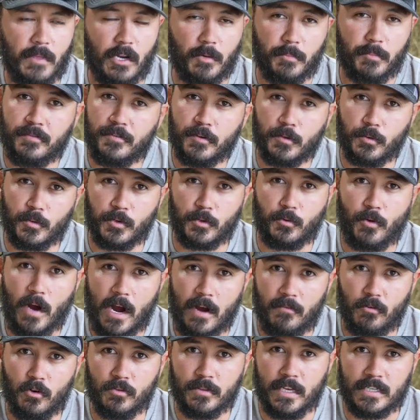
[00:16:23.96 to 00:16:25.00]
that'll be filled with
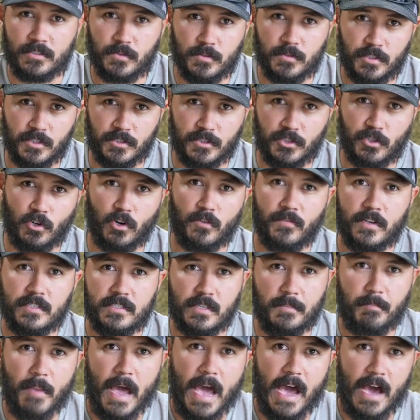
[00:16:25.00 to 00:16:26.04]
gravel, and that's what's going to serve as
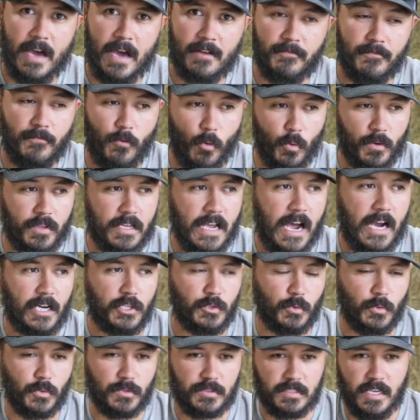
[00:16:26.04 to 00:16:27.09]
the pad for the
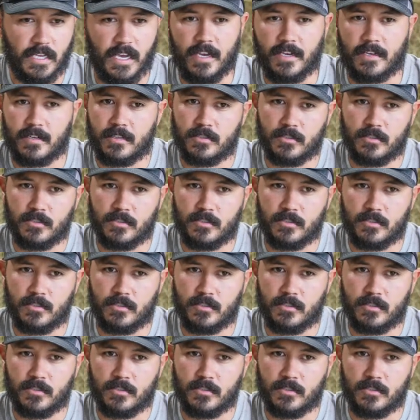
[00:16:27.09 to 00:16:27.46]
actual tank.